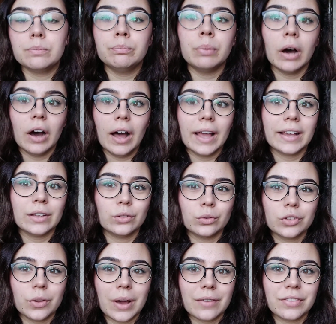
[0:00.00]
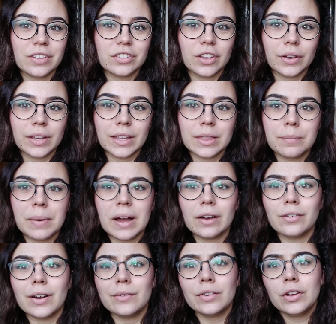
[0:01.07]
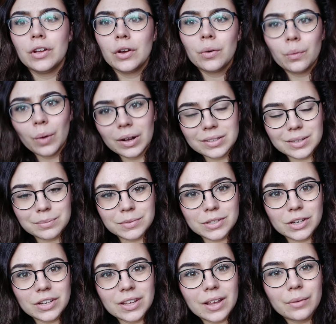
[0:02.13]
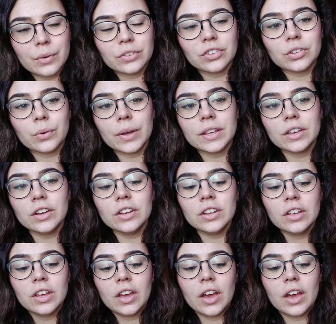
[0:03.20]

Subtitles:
but I can also have this going in the background whilst I'm studying, which is quite good.